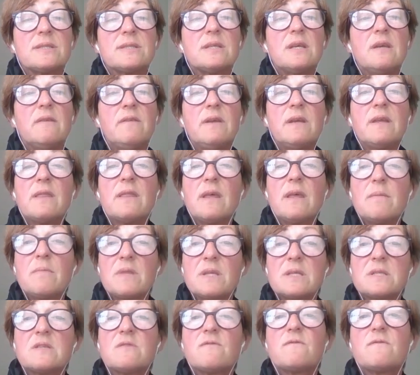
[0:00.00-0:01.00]
giving them
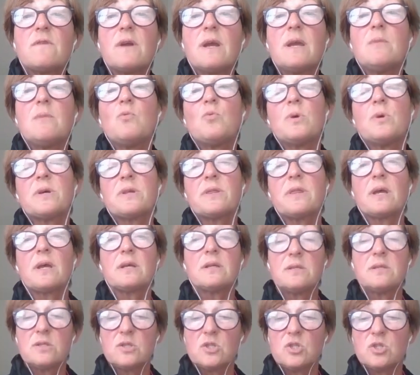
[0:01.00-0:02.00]
this framework, they
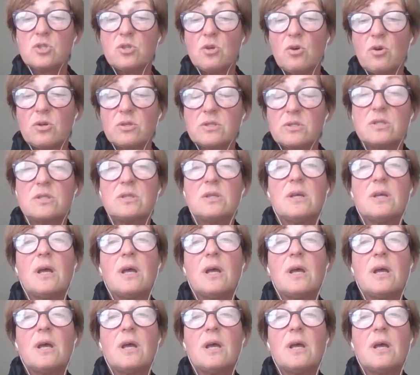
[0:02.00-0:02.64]
can start